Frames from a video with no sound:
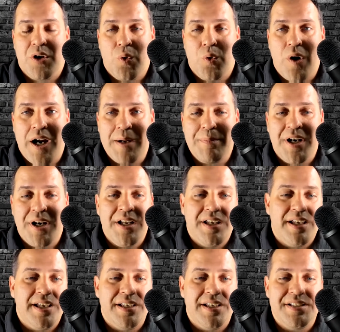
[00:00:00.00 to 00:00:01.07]
crime rate
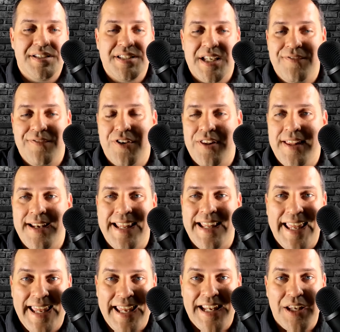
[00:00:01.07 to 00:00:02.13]
is safer than
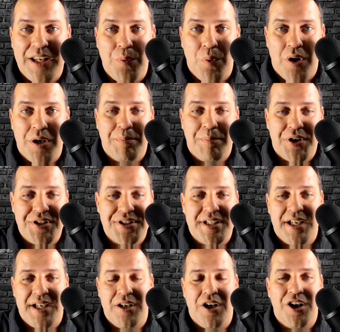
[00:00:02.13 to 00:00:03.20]

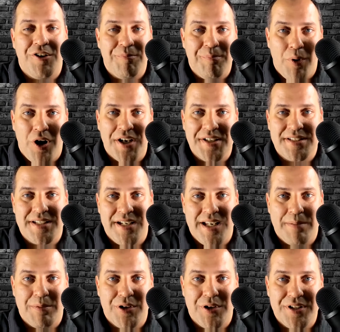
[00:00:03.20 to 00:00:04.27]
81% of Boston
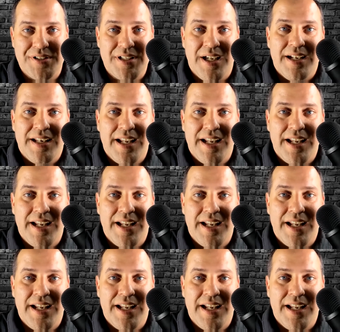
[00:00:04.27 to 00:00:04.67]
neighborhoods.